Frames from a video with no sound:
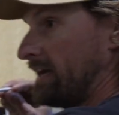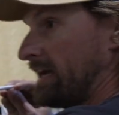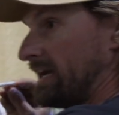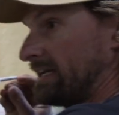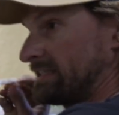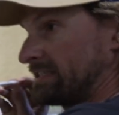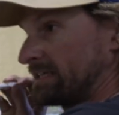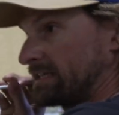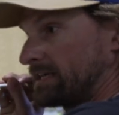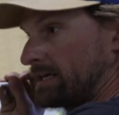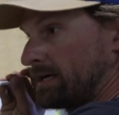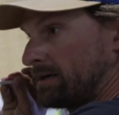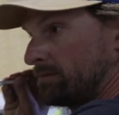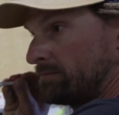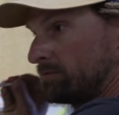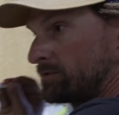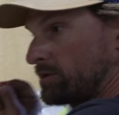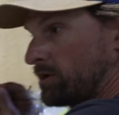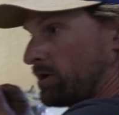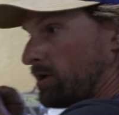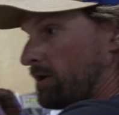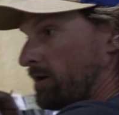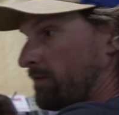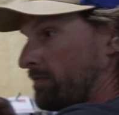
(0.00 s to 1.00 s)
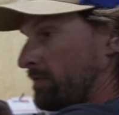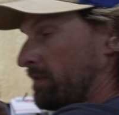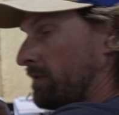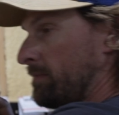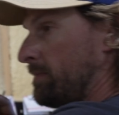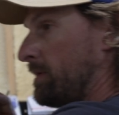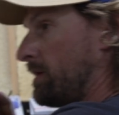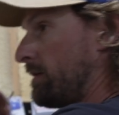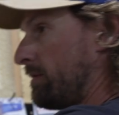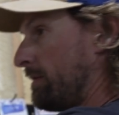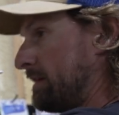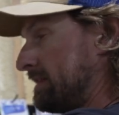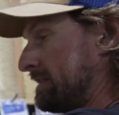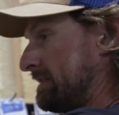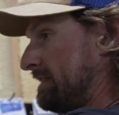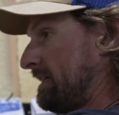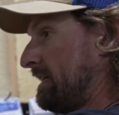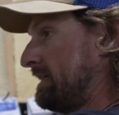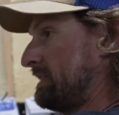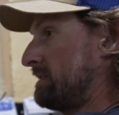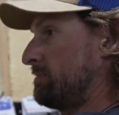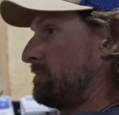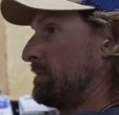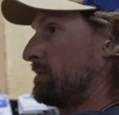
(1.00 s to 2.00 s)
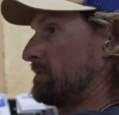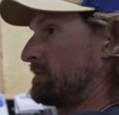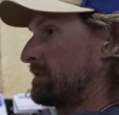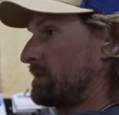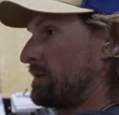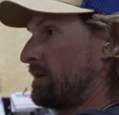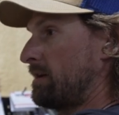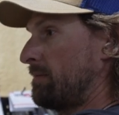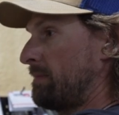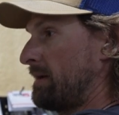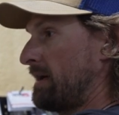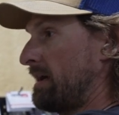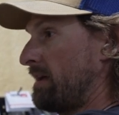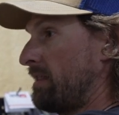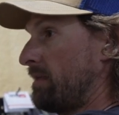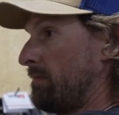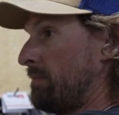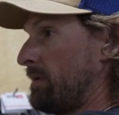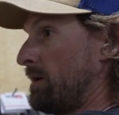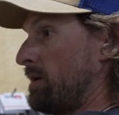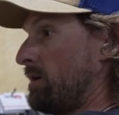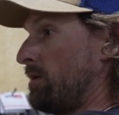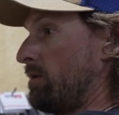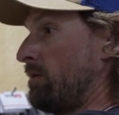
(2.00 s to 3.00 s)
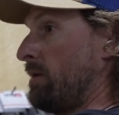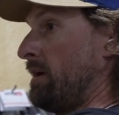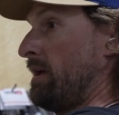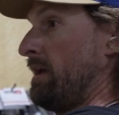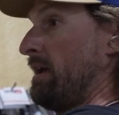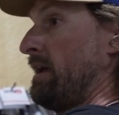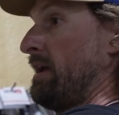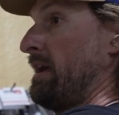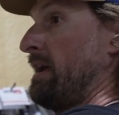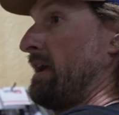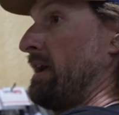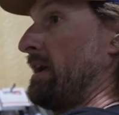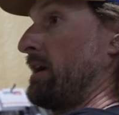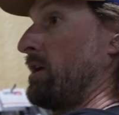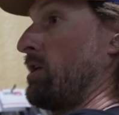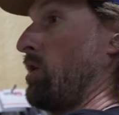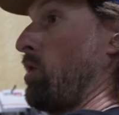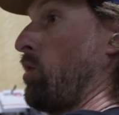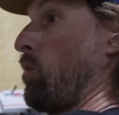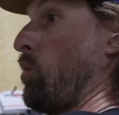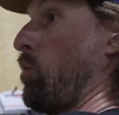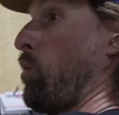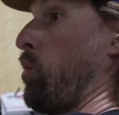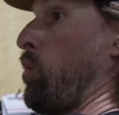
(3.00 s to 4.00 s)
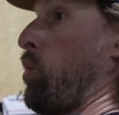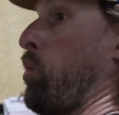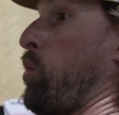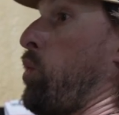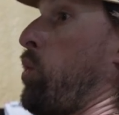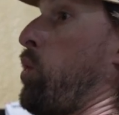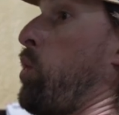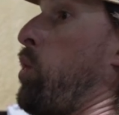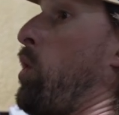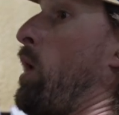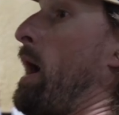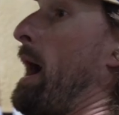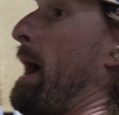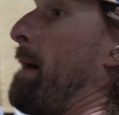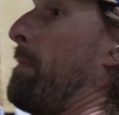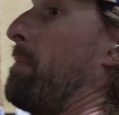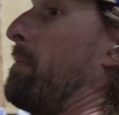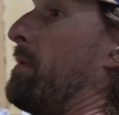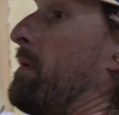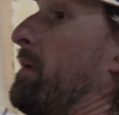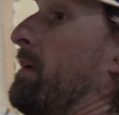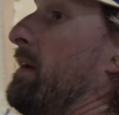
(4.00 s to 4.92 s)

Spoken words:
as it comes off of the bow. It's not supposed to come out of the bow and go whap